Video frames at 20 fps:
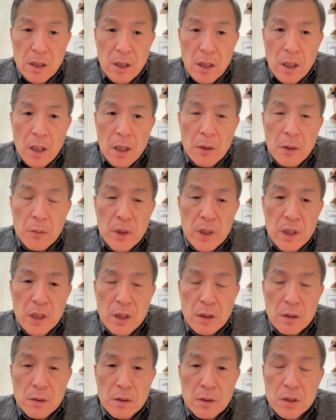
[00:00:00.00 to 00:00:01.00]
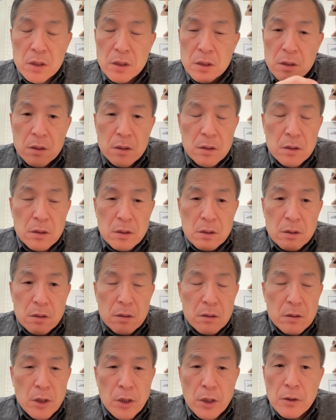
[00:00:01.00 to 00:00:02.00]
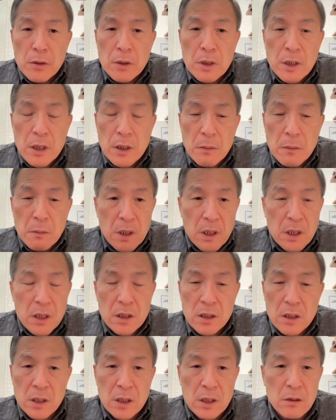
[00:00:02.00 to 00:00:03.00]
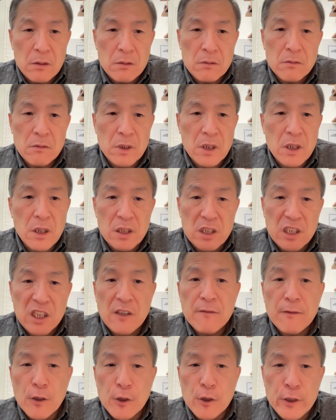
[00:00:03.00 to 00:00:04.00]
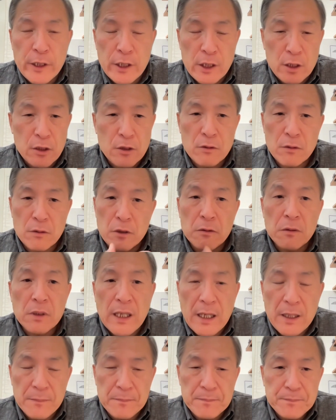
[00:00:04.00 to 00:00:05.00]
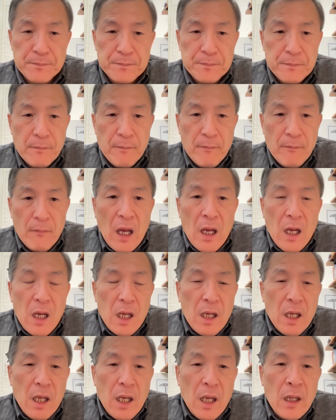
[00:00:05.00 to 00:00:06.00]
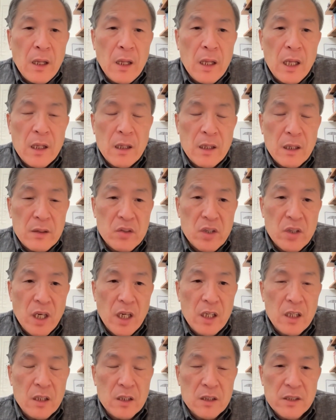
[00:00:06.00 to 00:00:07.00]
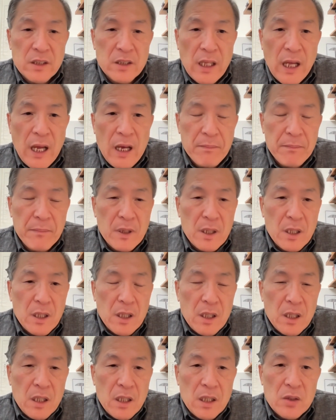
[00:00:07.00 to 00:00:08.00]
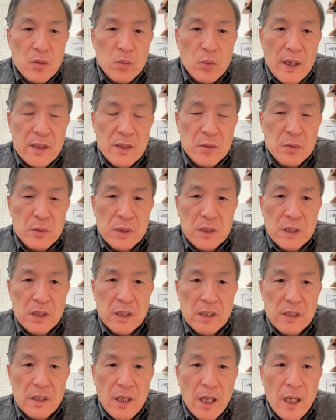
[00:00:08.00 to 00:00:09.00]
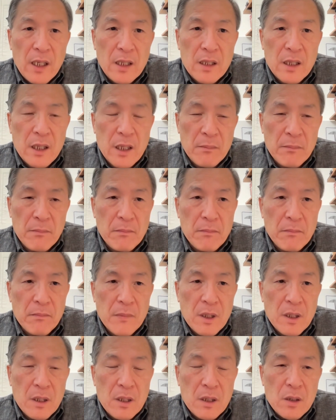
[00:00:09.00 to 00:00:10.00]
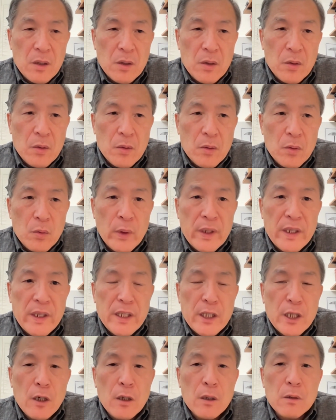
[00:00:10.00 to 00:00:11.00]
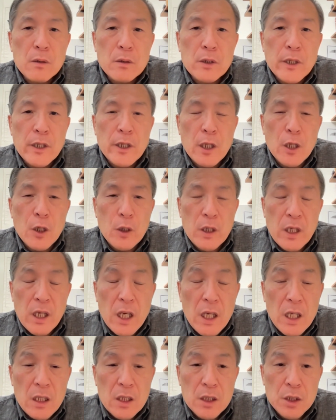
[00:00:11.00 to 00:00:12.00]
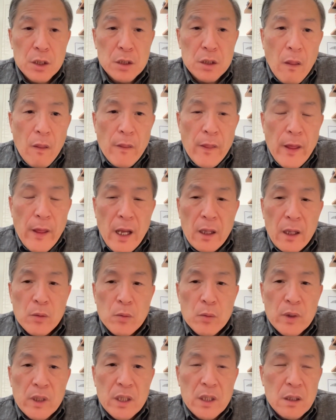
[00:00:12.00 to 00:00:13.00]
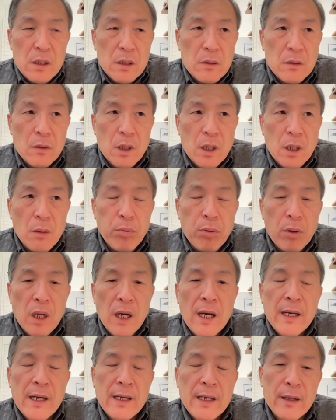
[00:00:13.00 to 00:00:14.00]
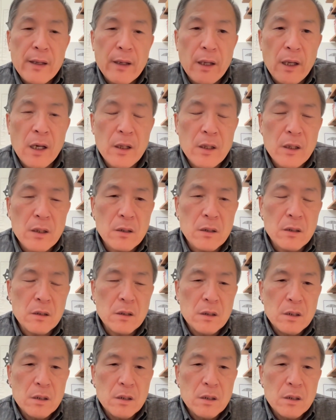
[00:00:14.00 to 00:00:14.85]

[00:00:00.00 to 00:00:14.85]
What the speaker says: and we use neural network, we call deep learning to do that. And then the second step is once we detect them, we know the location. Then we apply another